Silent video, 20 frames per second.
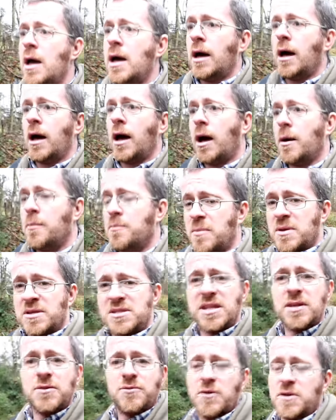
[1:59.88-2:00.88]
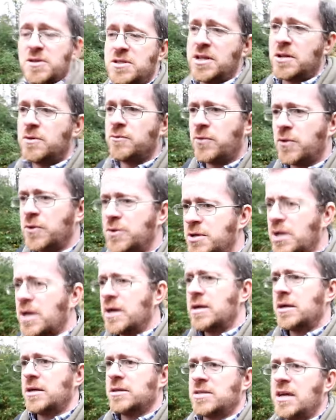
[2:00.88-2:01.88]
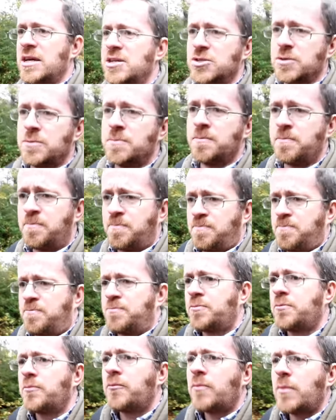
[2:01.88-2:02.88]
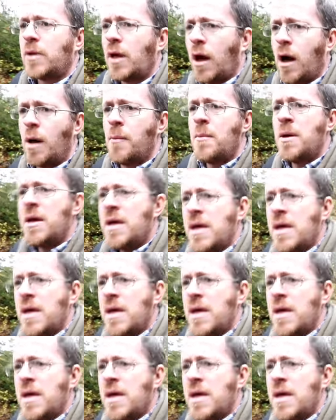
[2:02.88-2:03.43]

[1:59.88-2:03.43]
um, Slinfold, Slinfold station. Um,